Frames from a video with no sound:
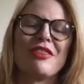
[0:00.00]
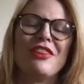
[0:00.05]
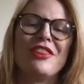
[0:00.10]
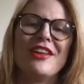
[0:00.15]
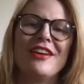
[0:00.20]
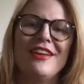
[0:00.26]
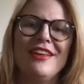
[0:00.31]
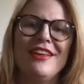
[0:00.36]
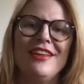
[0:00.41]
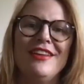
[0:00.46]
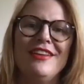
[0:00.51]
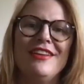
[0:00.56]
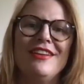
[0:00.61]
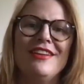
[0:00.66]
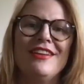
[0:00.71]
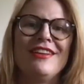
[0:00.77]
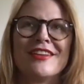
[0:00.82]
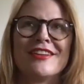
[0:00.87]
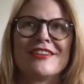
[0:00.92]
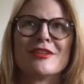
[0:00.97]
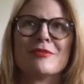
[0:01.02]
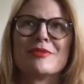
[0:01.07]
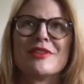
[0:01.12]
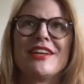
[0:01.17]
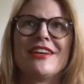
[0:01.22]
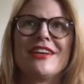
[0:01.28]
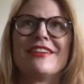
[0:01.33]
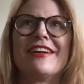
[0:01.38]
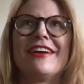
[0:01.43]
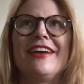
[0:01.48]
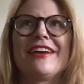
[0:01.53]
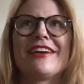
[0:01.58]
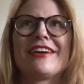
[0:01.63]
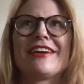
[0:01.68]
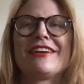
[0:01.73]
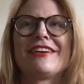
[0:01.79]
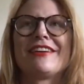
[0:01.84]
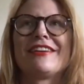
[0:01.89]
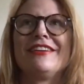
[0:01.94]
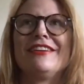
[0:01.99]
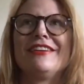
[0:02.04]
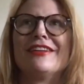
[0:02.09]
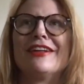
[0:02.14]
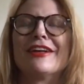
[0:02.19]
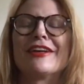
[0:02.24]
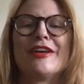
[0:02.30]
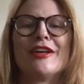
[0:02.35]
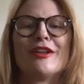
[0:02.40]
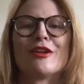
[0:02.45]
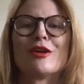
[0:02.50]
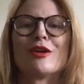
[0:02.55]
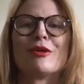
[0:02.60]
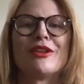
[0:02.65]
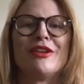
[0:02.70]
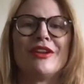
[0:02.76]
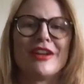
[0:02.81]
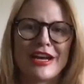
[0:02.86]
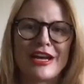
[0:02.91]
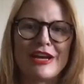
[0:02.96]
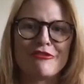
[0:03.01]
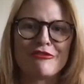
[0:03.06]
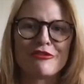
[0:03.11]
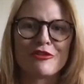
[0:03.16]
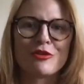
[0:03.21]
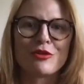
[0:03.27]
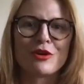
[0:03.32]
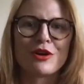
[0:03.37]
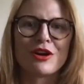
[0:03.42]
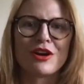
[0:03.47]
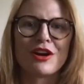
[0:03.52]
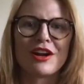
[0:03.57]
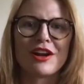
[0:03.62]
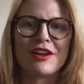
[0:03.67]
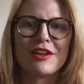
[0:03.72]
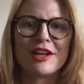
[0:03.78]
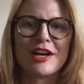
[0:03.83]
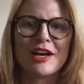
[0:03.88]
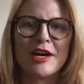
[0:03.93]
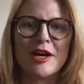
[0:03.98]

than something like a killer with a knife, or